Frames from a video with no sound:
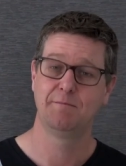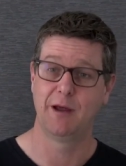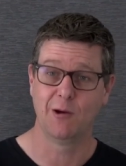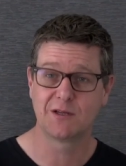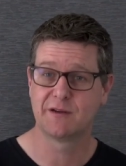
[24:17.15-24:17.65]

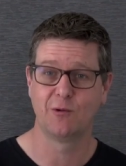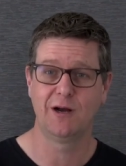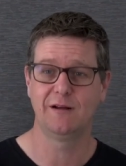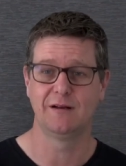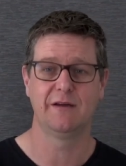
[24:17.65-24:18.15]
Parents have
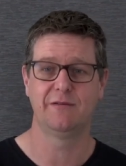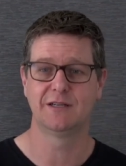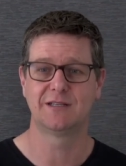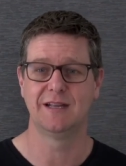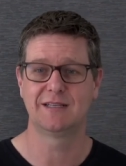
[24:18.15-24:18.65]
read it and given
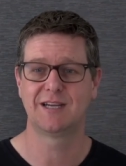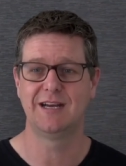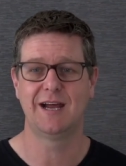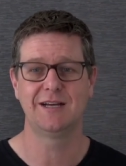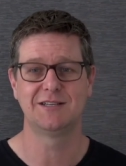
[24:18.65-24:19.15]
it to their
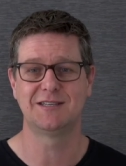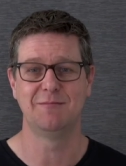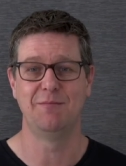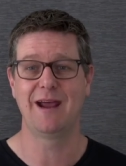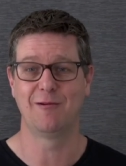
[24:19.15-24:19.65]
teenagers and
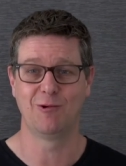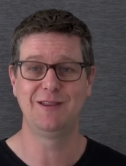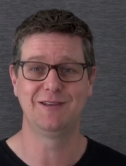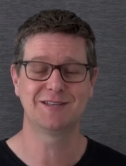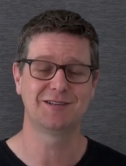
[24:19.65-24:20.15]
said, man,
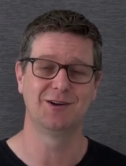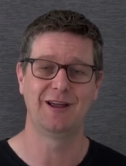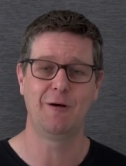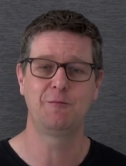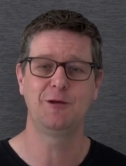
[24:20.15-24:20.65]
read this, it'll
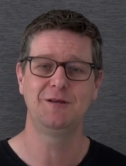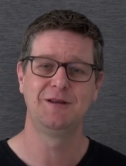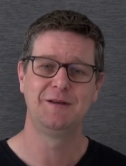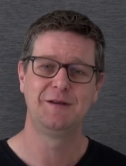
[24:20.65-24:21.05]
help you.